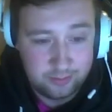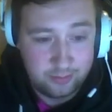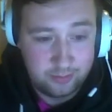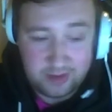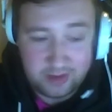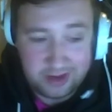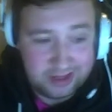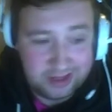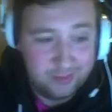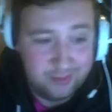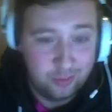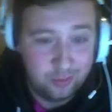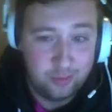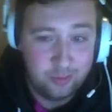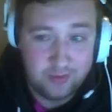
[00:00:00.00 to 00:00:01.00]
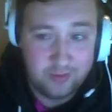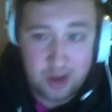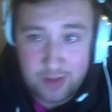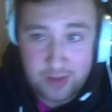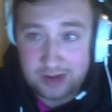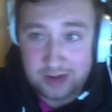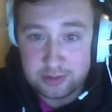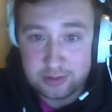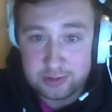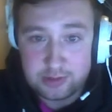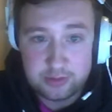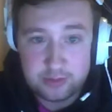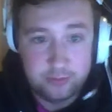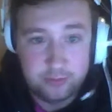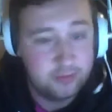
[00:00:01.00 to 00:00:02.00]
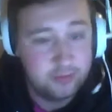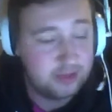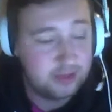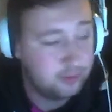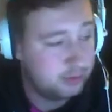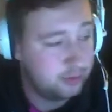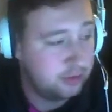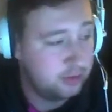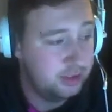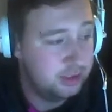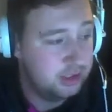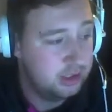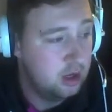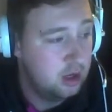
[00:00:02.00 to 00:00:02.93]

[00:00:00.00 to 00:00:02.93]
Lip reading: without a keyboard, without a mouse, without some screens.